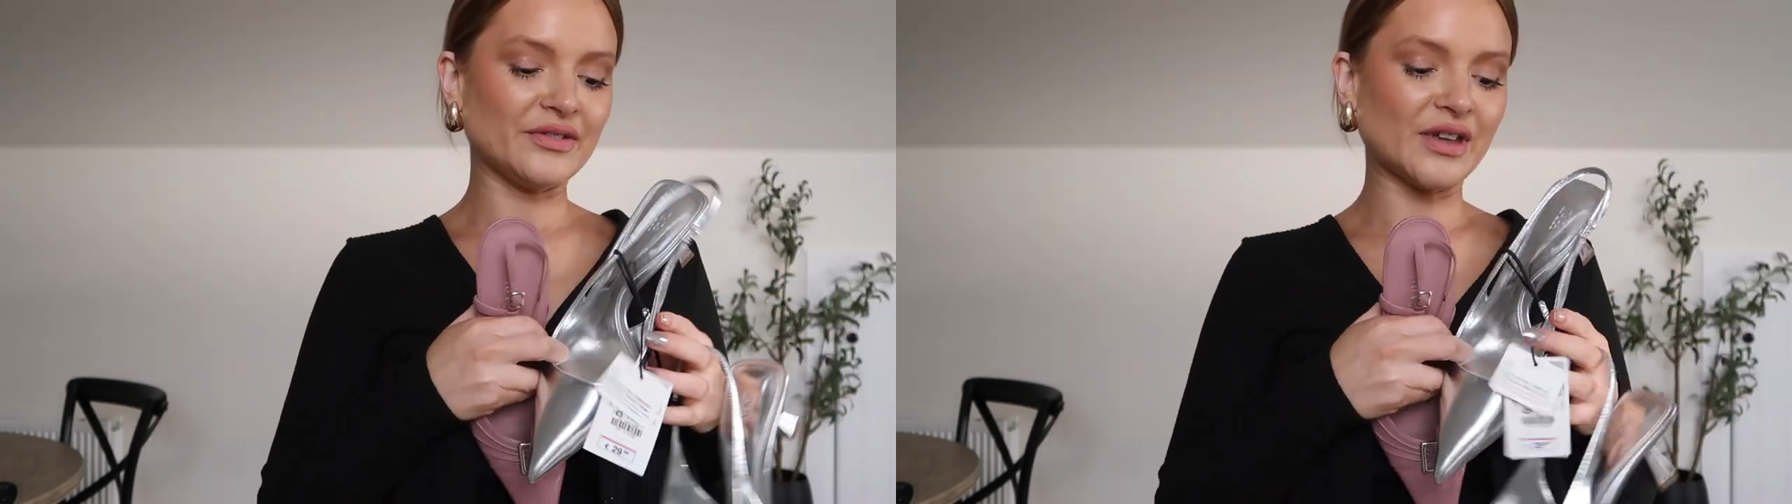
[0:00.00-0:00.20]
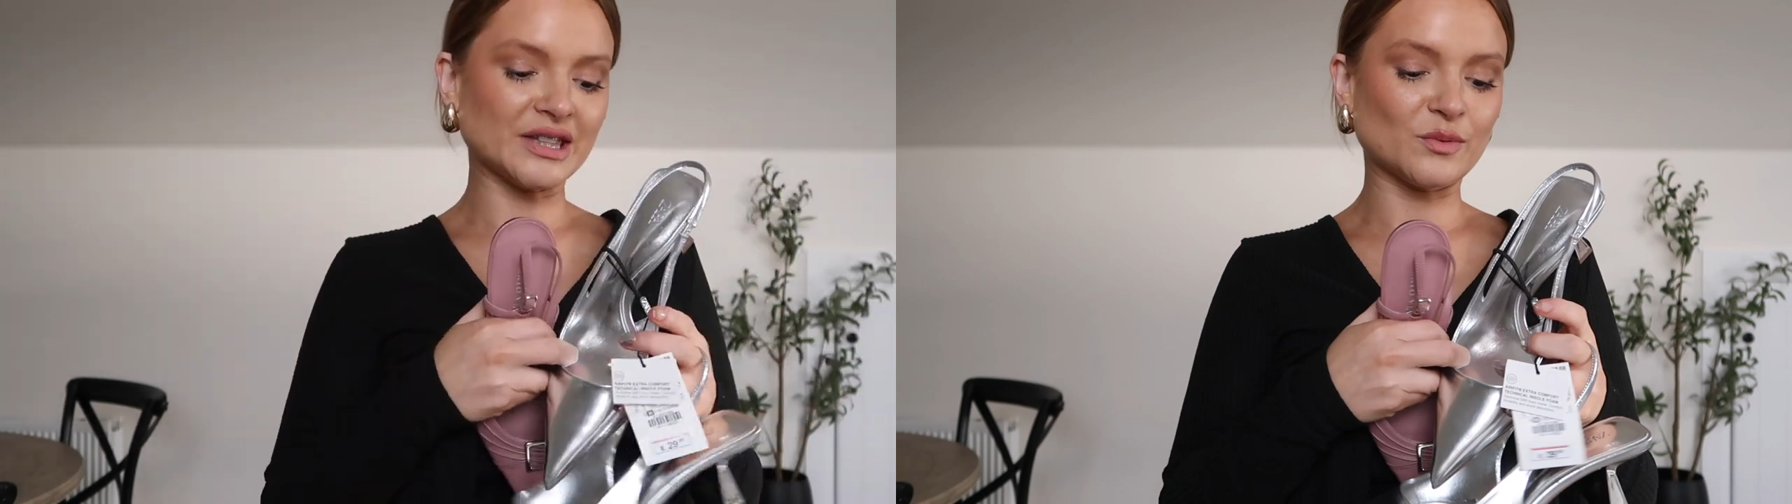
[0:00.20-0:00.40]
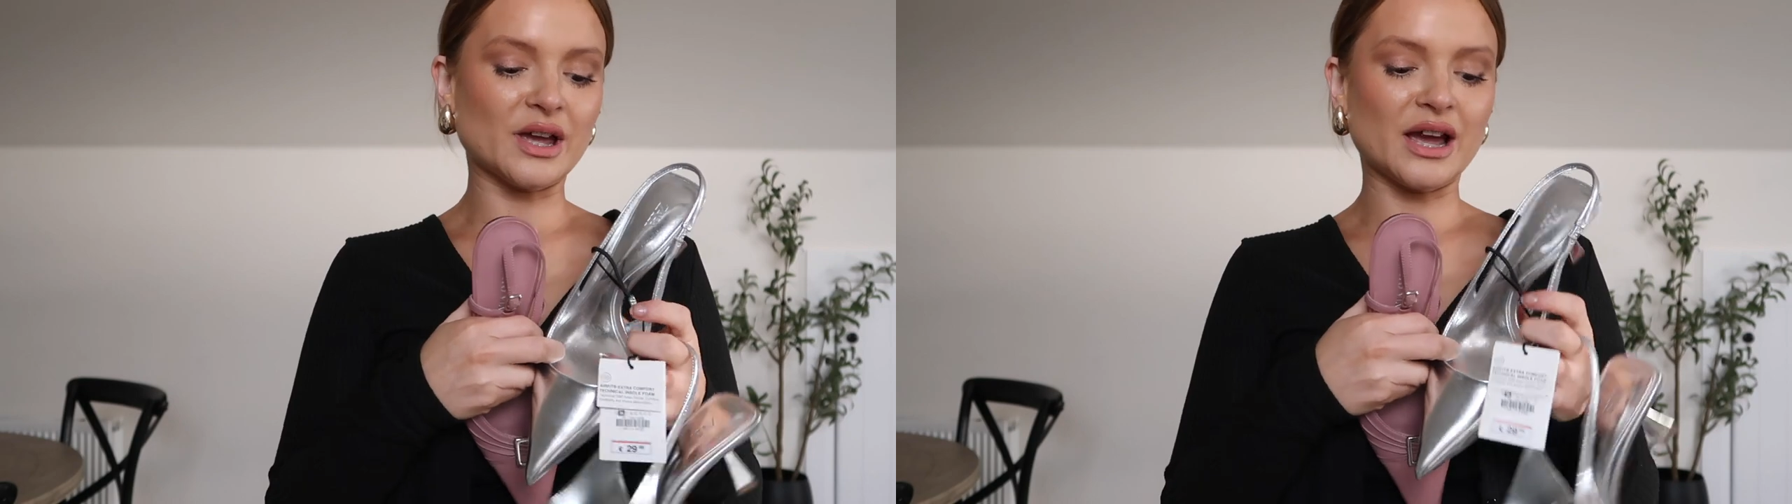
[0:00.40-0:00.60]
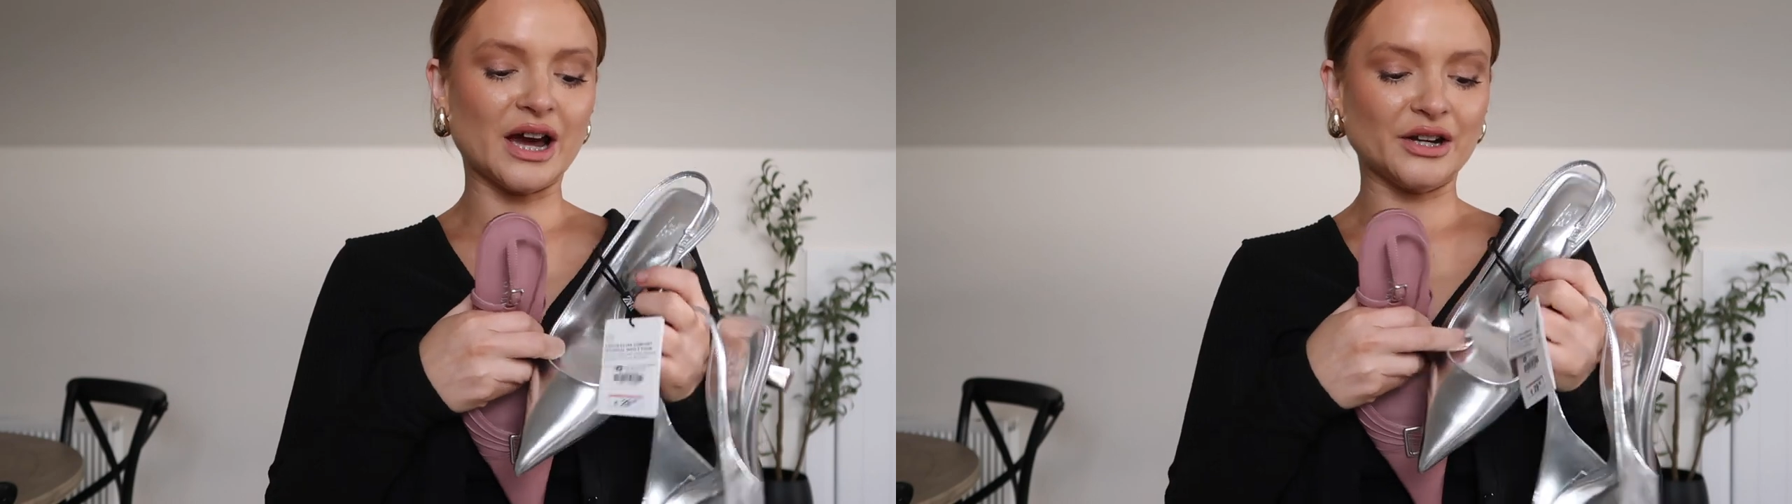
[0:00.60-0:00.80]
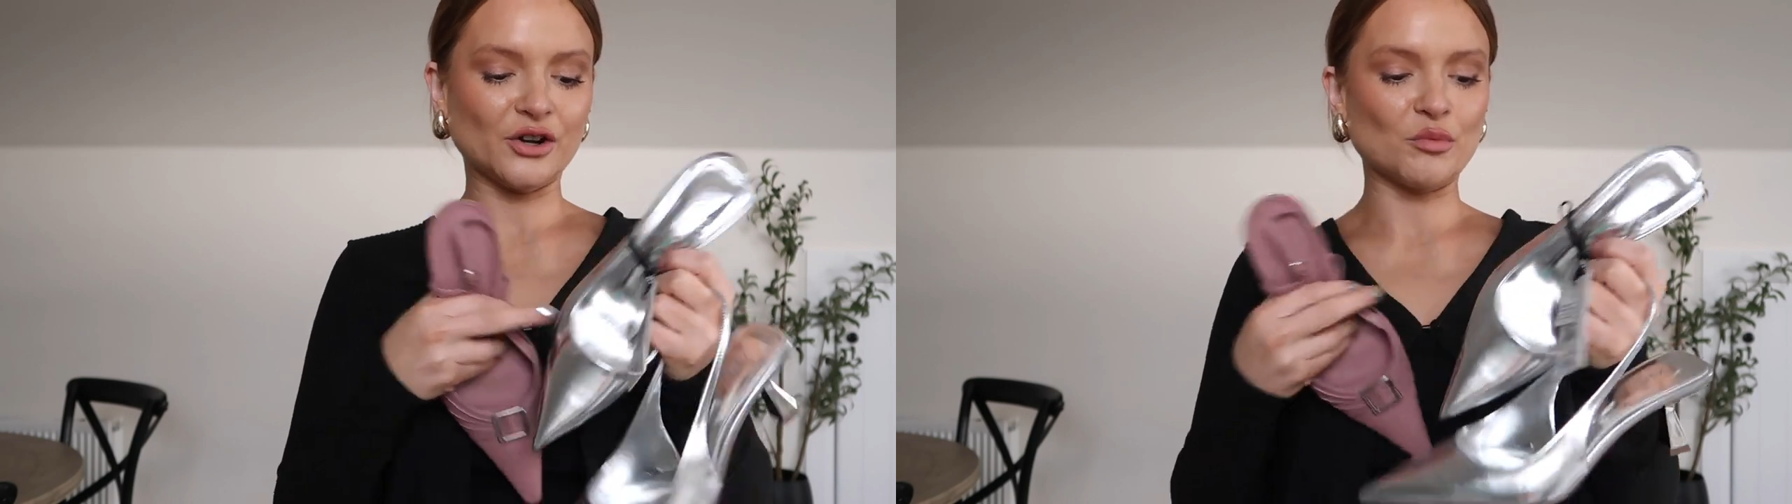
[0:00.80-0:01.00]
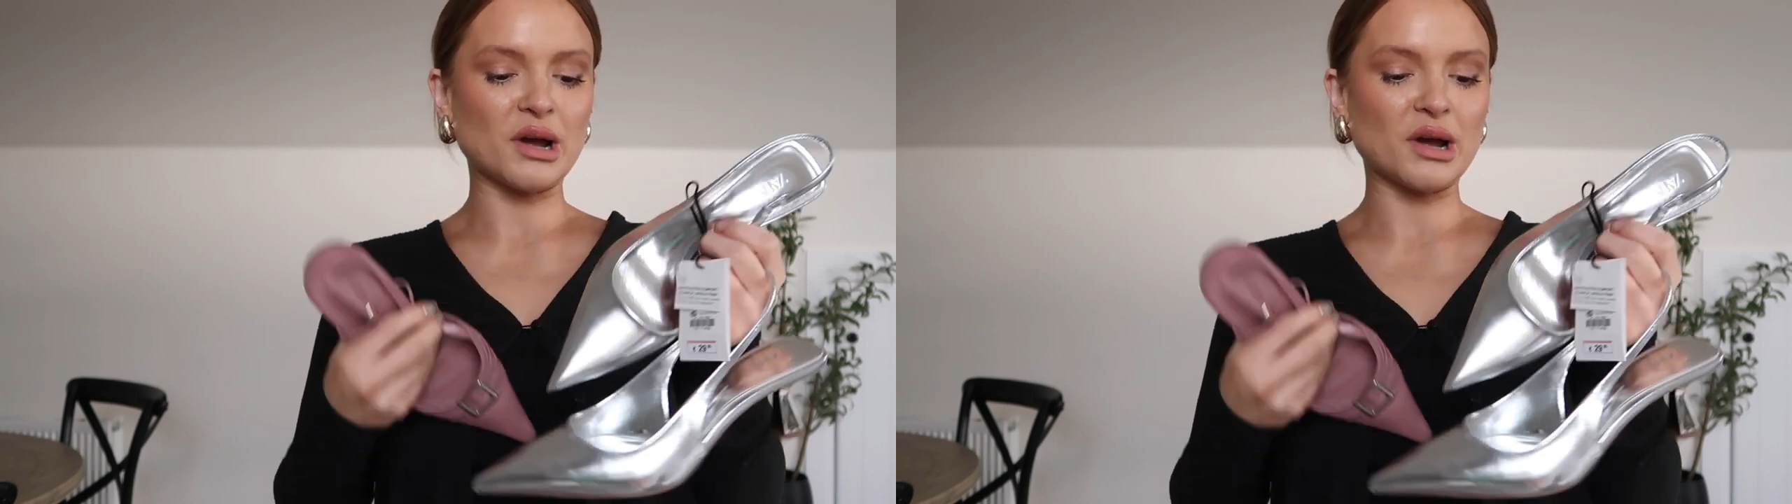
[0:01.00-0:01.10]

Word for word: that's why I had to go